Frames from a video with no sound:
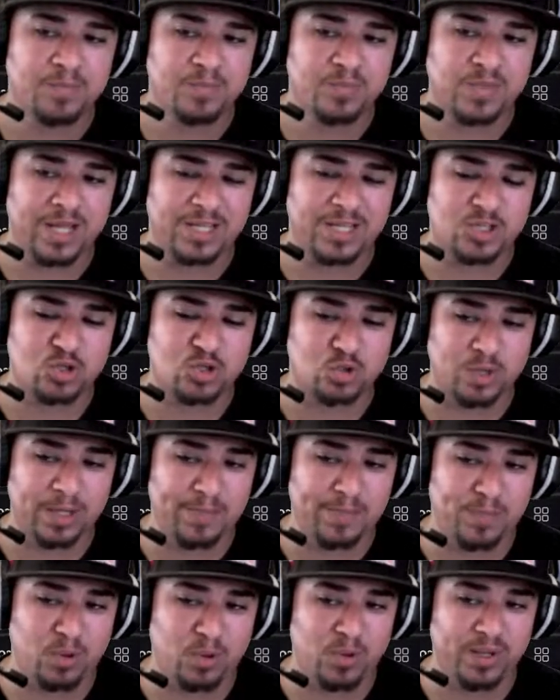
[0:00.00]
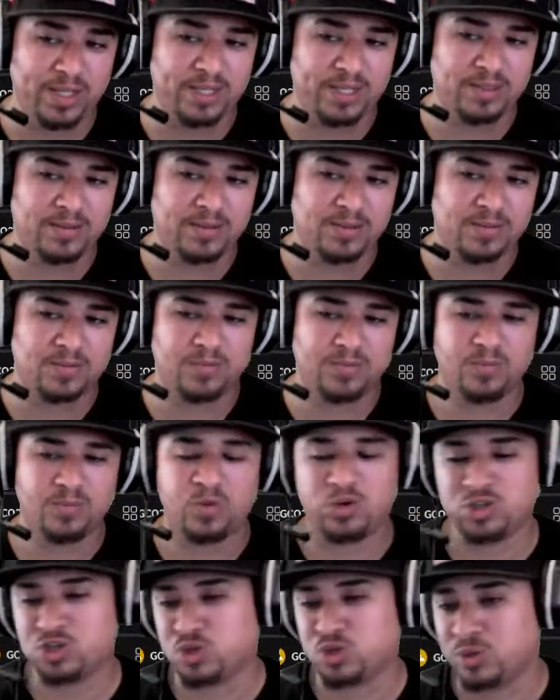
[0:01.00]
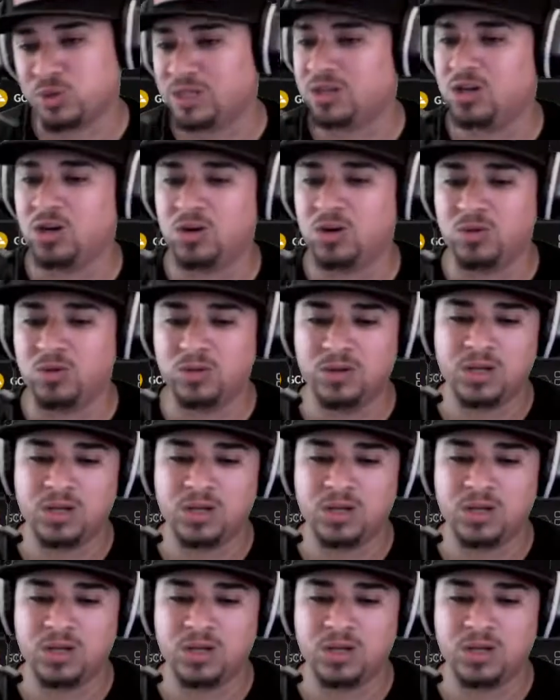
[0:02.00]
like swing point or swing low,